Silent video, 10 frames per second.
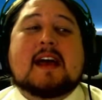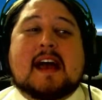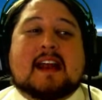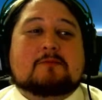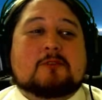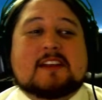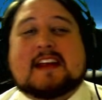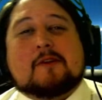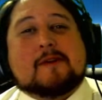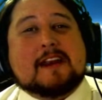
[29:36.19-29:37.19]
and I'm really
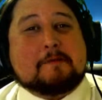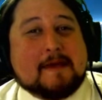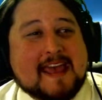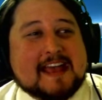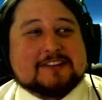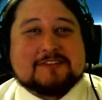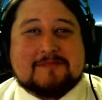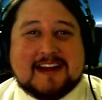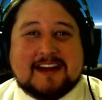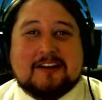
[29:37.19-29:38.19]
not ready to pay extra
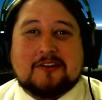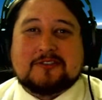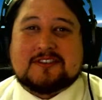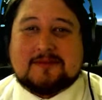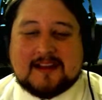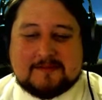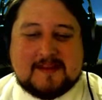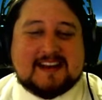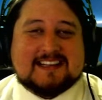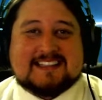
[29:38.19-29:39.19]
money to host Around the
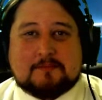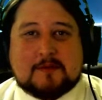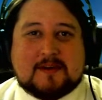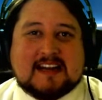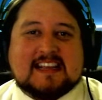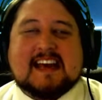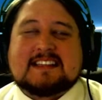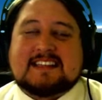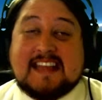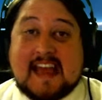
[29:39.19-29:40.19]
Pit in a separate
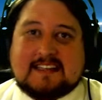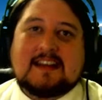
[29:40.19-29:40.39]
podcast yet.